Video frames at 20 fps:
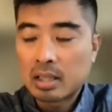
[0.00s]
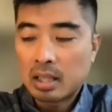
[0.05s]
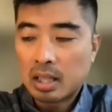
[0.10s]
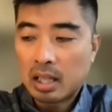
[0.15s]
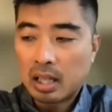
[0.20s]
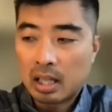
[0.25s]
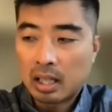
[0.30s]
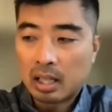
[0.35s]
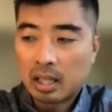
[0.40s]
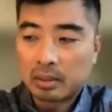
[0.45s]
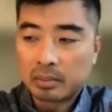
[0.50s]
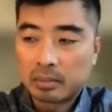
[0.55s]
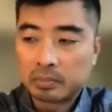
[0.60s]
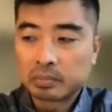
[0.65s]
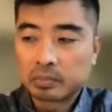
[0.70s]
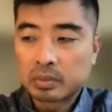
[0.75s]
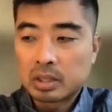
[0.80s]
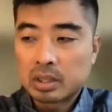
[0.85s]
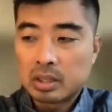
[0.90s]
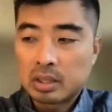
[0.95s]

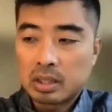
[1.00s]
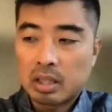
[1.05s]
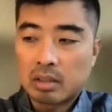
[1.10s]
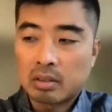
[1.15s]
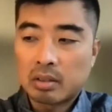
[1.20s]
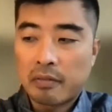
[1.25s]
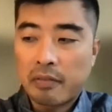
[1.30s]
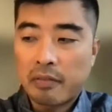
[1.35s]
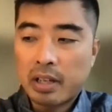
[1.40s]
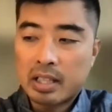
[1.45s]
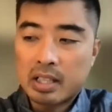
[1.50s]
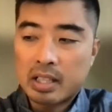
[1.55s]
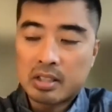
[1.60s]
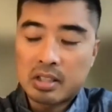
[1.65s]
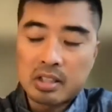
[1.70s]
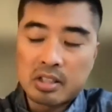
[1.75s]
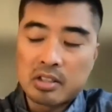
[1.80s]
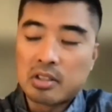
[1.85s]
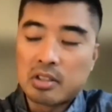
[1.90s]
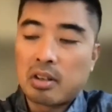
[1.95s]
Now, the fact is,
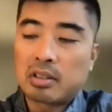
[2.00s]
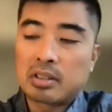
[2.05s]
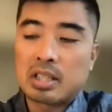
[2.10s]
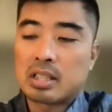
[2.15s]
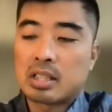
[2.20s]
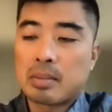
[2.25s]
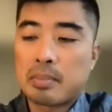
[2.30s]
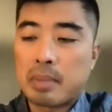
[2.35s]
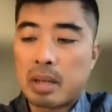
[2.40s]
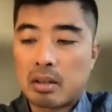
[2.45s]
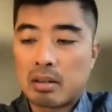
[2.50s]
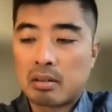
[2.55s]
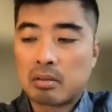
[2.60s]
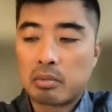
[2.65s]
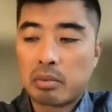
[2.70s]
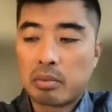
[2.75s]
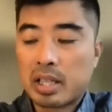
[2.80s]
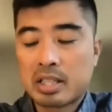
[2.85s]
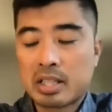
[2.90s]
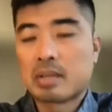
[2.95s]
it's not just about
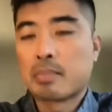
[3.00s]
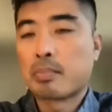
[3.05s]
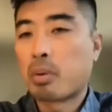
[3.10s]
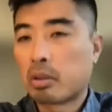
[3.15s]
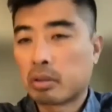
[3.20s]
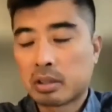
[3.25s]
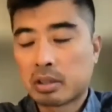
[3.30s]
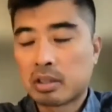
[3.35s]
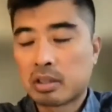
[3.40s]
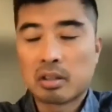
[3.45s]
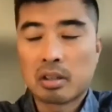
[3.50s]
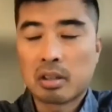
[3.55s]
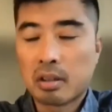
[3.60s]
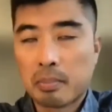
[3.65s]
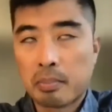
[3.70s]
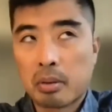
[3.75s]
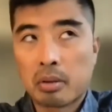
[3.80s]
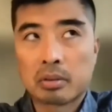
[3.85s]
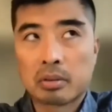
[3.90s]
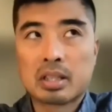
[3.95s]
whether it's important or not
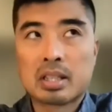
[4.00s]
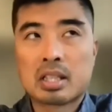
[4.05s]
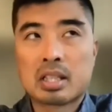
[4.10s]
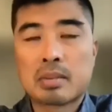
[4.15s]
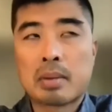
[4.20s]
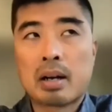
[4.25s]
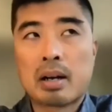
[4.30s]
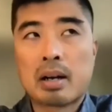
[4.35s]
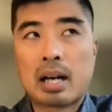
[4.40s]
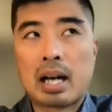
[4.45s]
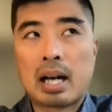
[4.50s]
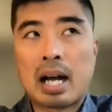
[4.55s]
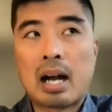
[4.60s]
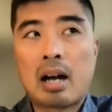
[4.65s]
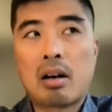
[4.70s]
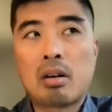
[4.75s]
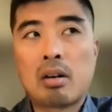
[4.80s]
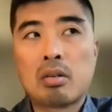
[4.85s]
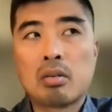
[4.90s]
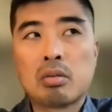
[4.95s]
important. It's about
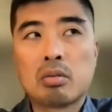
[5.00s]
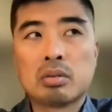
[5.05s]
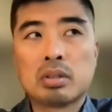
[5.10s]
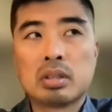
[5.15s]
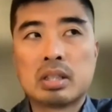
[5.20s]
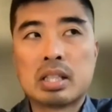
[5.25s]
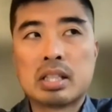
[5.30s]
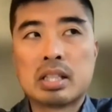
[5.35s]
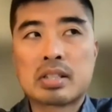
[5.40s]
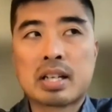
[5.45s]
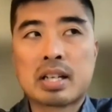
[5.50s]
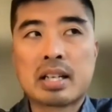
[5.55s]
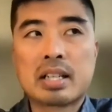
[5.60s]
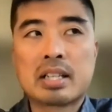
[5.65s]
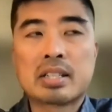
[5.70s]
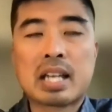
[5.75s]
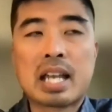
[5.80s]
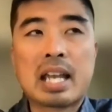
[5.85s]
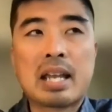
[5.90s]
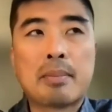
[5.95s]
how design
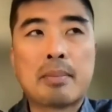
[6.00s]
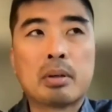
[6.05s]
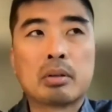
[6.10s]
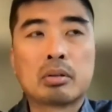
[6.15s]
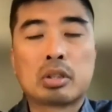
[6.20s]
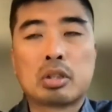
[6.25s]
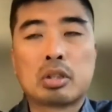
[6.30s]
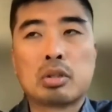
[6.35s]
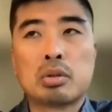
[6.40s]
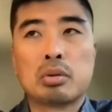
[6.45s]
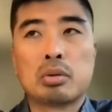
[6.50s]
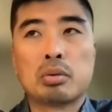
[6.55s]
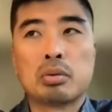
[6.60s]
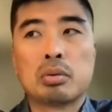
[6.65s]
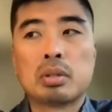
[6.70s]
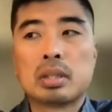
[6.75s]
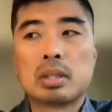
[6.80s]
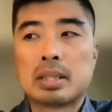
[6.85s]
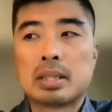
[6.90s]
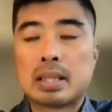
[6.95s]
is able to
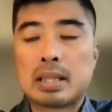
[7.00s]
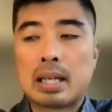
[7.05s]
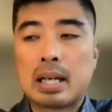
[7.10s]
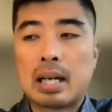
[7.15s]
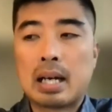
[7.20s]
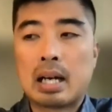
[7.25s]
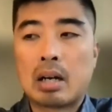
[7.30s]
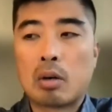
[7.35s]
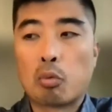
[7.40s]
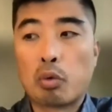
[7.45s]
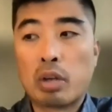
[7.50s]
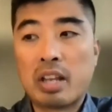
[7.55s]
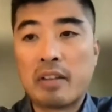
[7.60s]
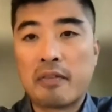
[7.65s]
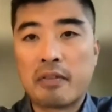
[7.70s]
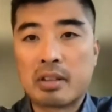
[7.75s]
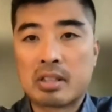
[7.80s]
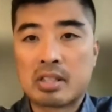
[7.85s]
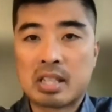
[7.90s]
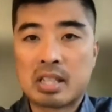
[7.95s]
weave
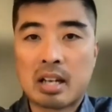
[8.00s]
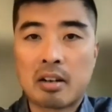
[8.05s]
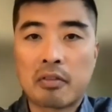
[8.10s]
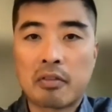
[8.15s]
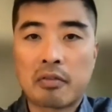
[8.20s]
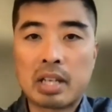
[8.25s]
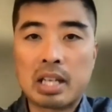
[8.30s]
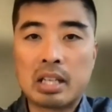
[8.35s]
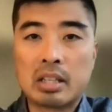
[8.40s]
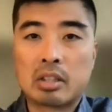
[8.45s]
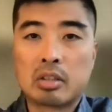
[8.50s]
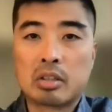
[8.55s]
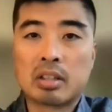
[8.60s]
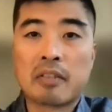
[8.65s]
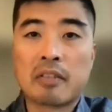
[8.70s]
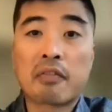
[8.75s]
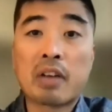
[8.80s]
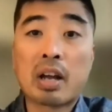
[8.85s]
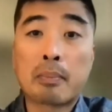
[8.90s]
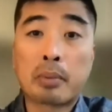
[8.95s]
itself into the
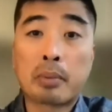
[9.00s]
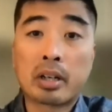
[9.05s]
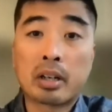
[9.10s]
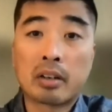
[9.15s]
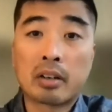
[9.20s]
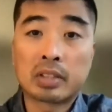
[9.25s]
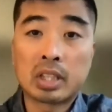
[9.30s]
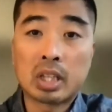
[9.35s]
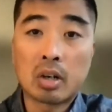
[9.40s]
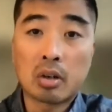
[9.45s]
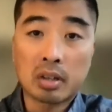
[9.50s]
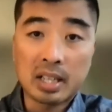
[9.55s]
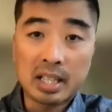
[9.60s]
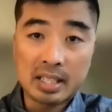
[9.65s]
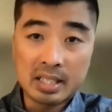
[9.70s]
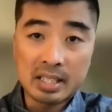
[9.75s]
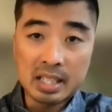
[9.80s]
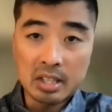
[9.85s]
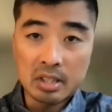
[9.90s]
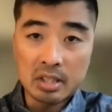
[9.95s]
fabric of the
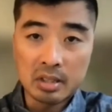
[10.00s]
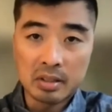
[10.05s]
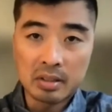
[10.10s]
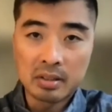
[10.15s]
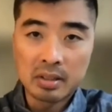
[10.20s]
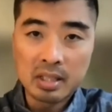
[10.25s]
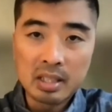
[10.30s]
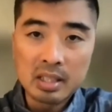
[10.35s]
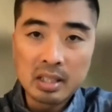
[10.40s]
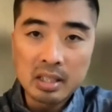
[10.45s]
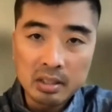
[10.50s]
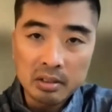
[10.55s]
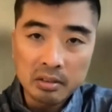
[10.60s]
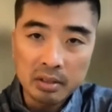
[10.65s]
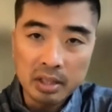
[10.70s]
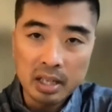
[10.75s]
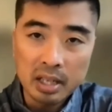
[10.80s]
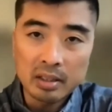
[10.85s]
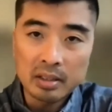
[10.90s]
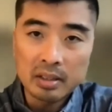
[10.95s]
organization,
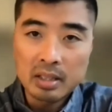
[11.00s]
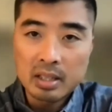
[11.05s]
right?